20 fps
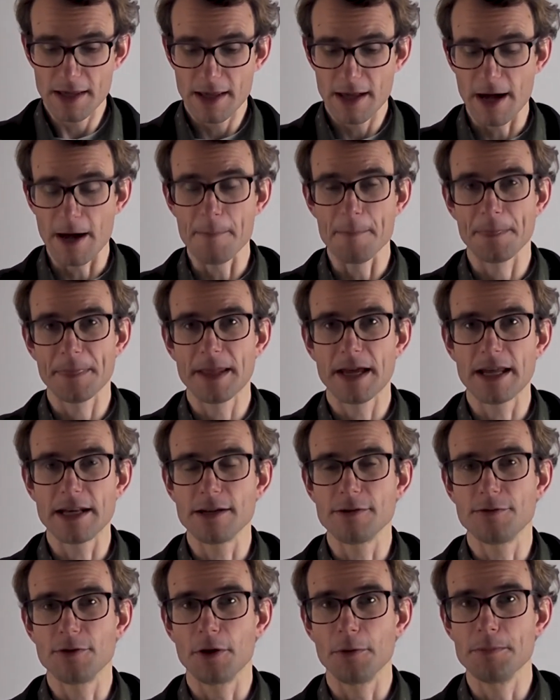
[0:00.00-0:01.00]
and
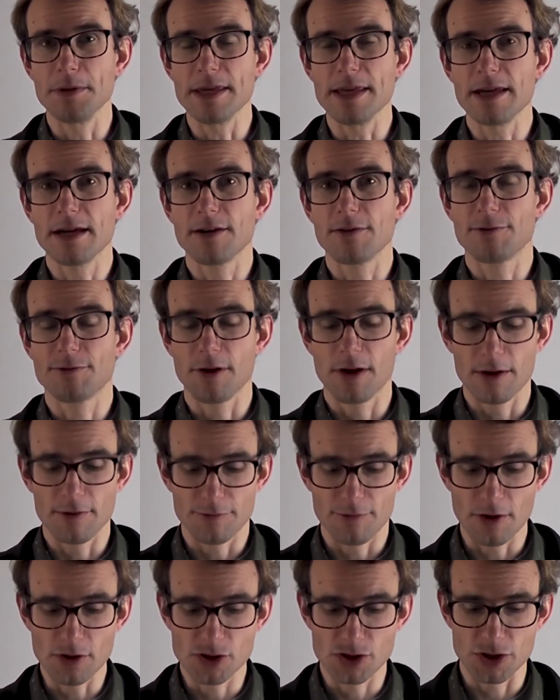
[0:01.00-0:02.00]
it will be a
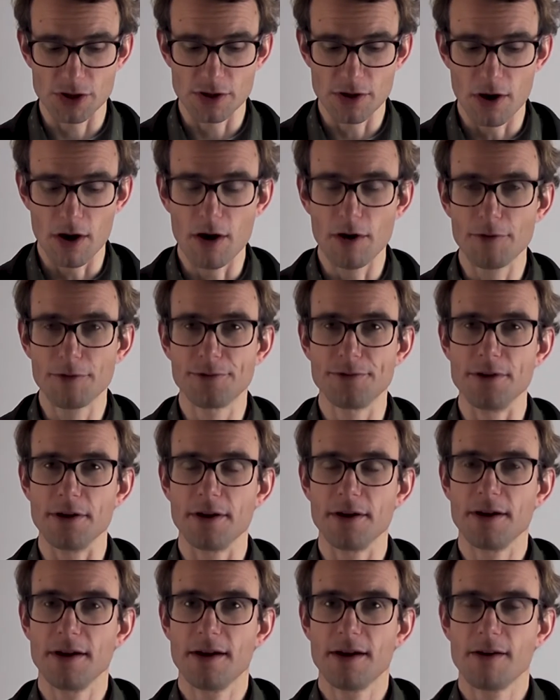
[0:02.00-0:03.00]
function of
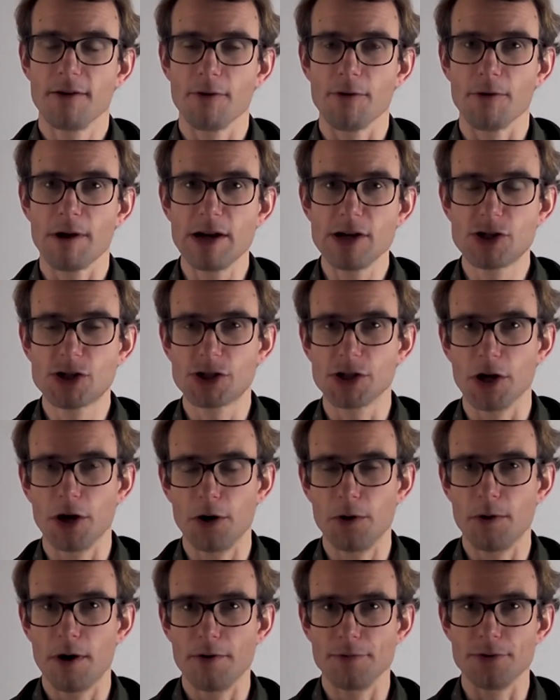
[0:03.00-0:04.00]
the
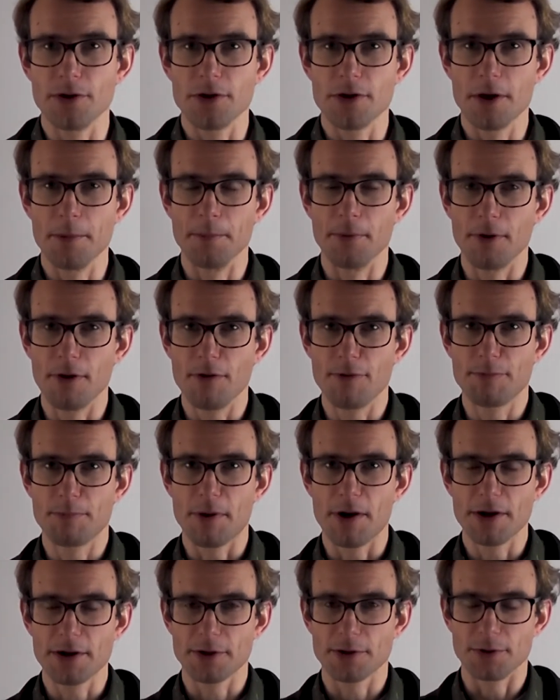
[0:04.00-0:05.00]
ratio of the number of
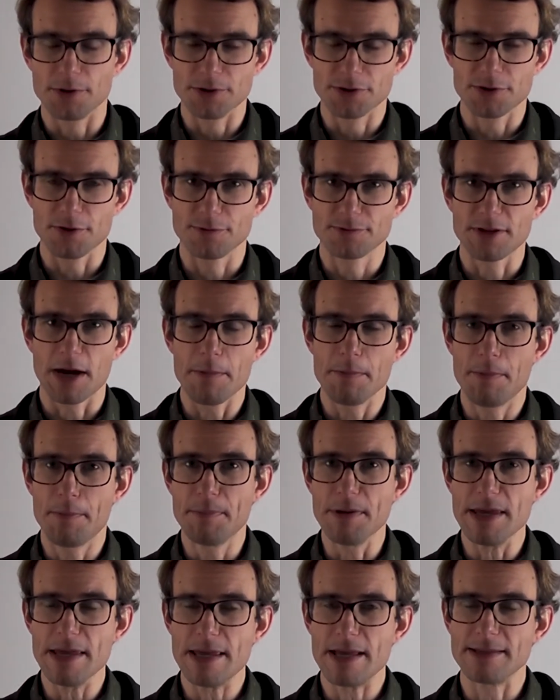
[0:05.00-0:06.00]
particles of type
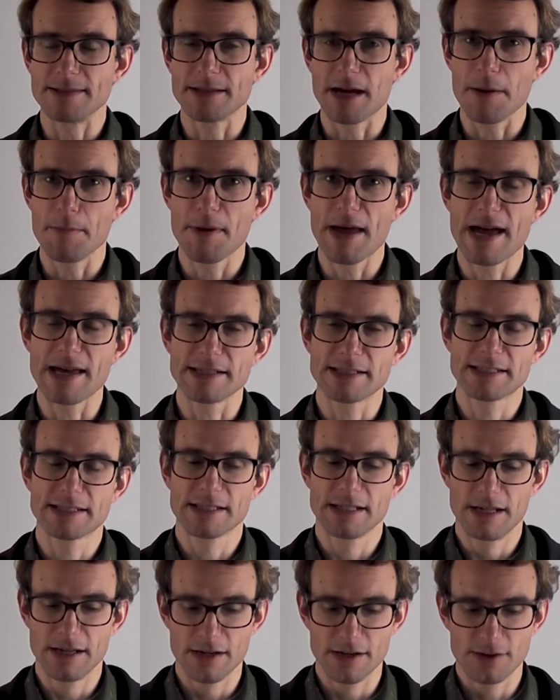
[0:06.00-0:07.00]
P and type
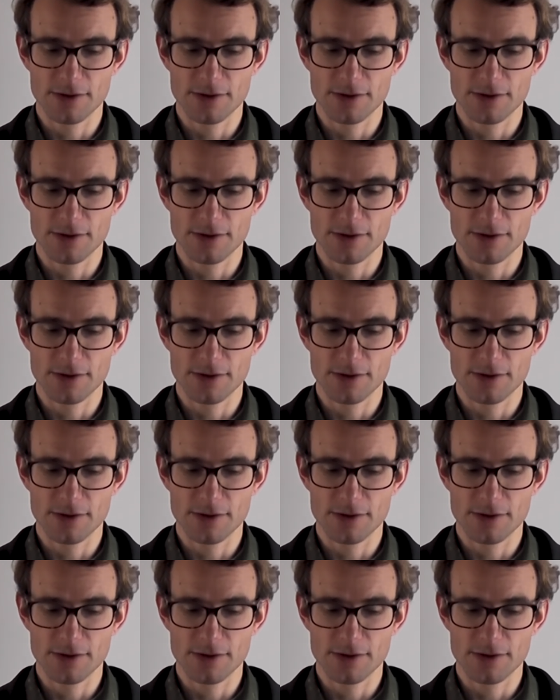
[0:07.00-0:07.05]
S